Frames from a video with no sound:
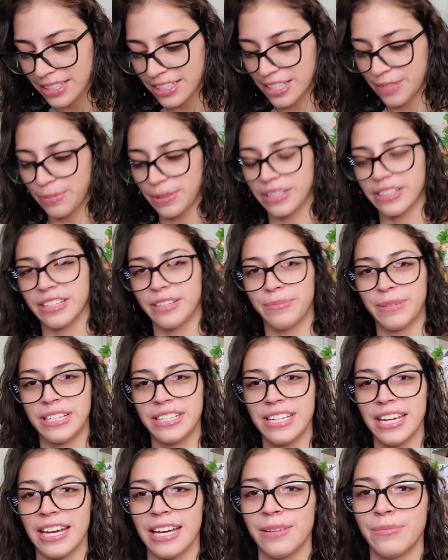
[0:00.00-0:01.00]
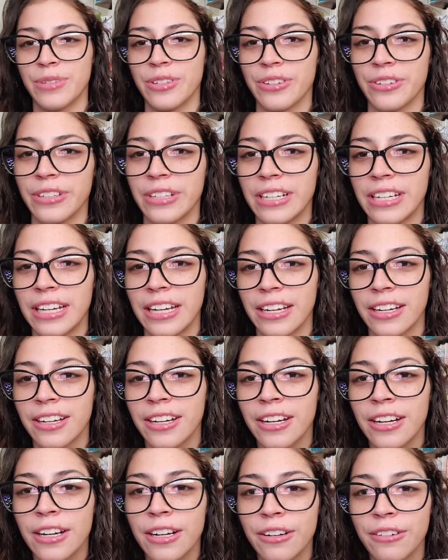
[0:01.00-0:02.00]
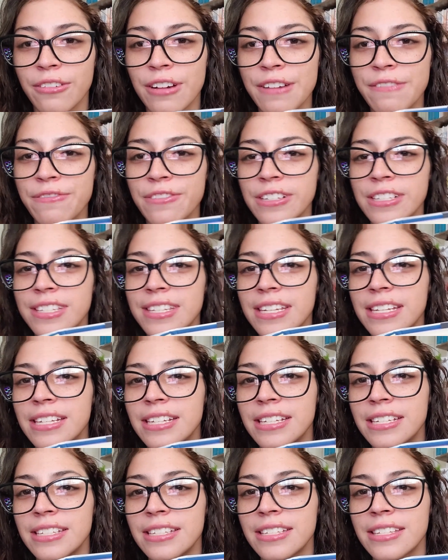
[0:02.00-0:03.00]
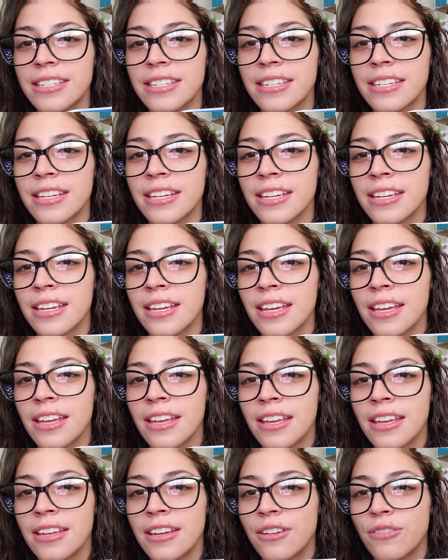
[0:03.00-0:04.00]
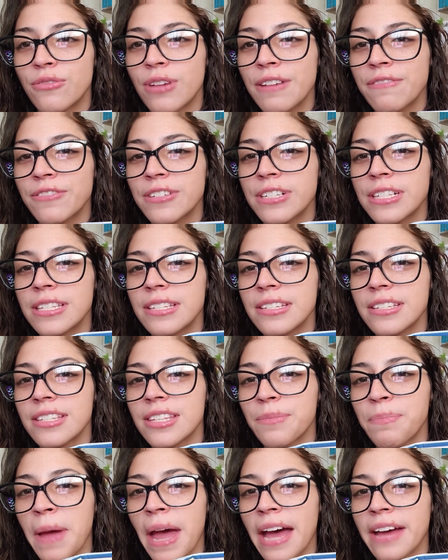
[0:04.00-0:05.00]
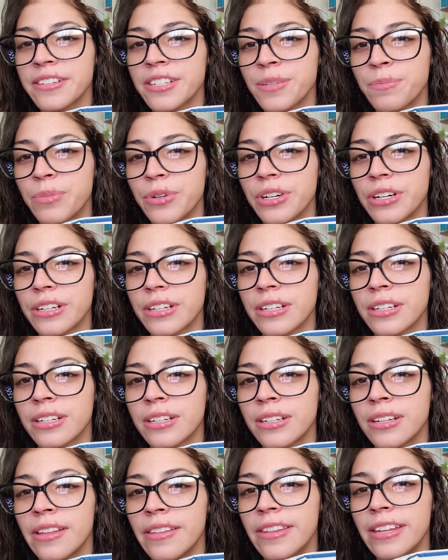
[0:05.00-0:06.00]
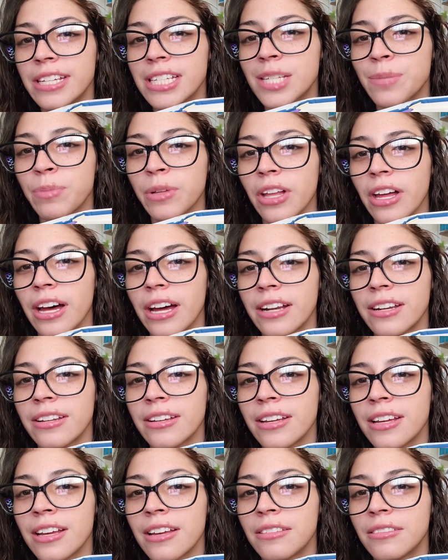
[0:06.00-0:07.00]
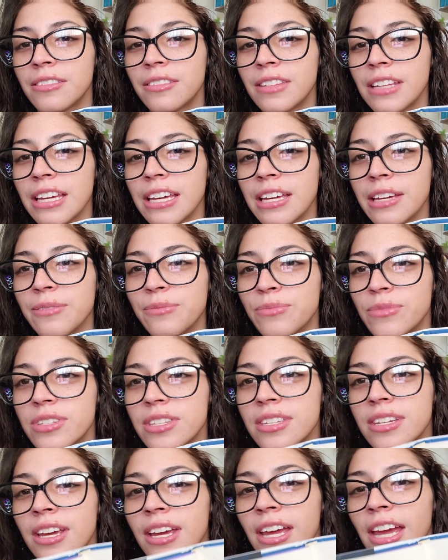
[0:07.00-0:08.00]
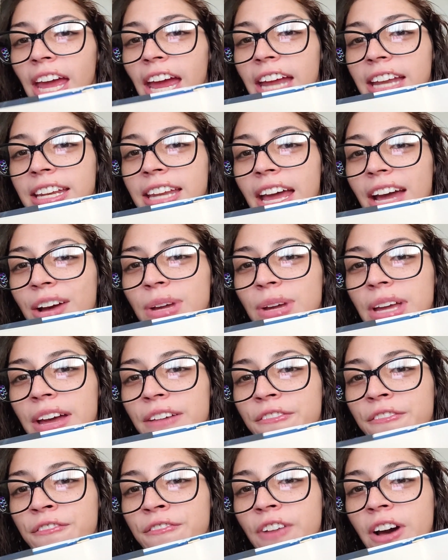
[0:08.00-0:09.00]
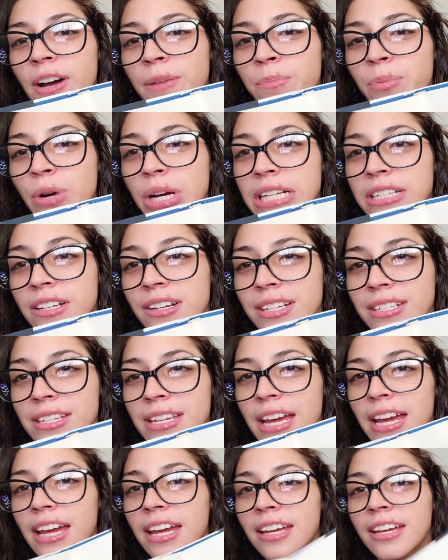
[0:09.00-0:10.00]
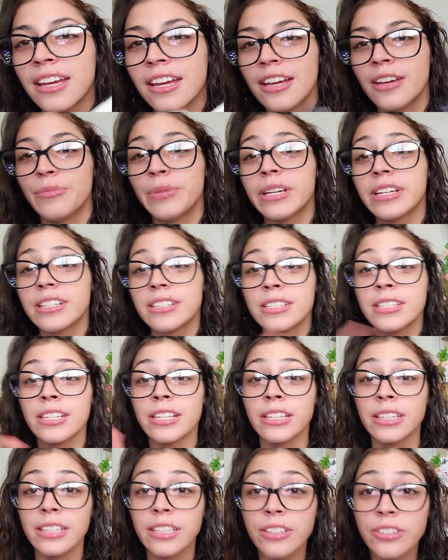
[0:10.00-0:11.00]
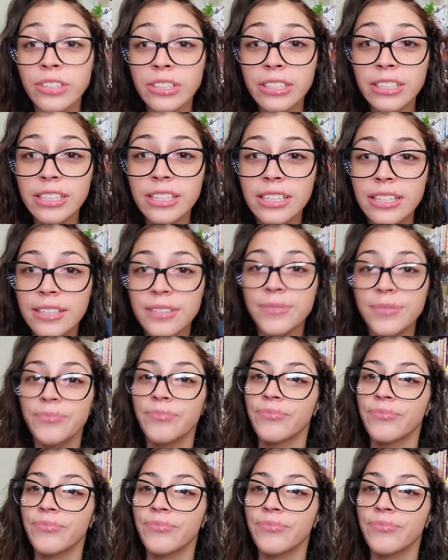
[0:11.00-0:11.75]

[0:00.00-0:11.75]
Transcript: typically my tabs are like references the past book, this plot, themes, and we have fuckboy Dante, because literally